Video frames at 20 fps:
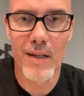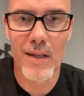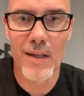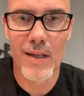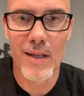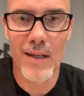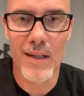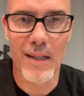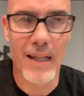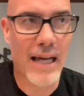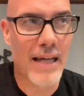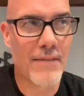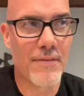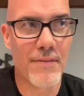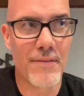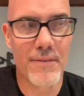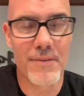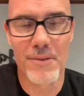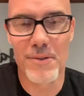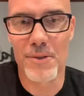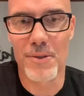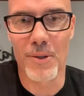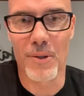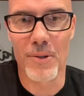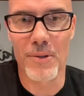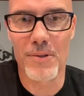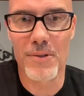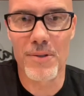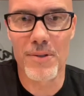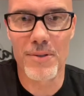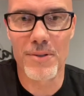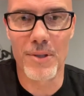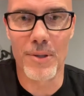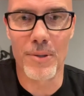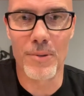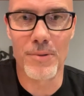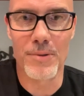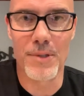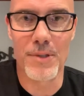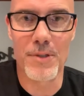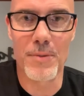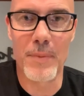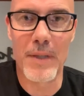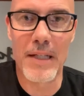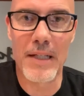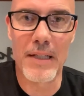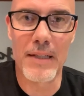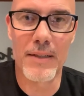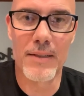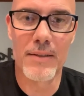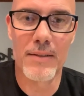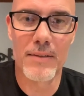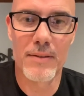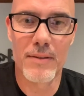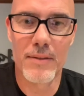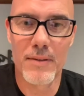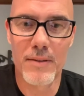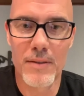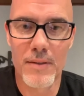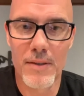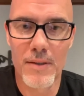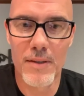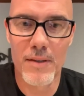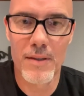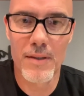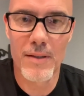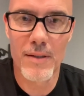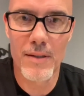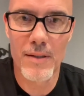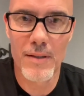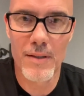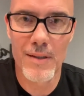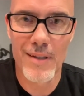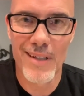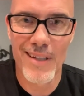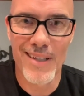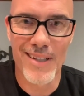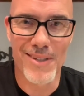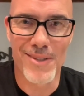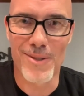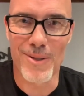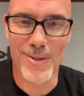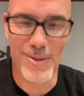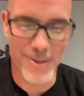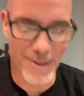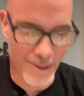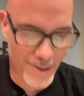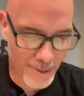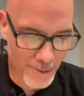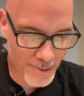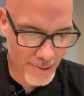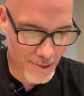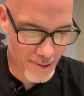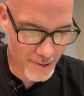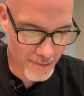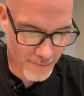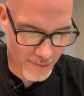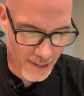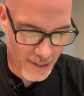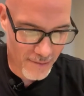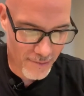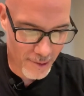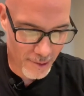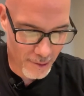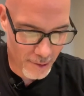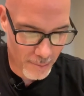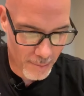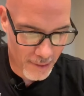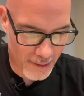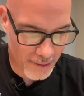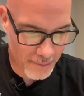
life starts to lose its meaning it starts to lose its flavor a little bit.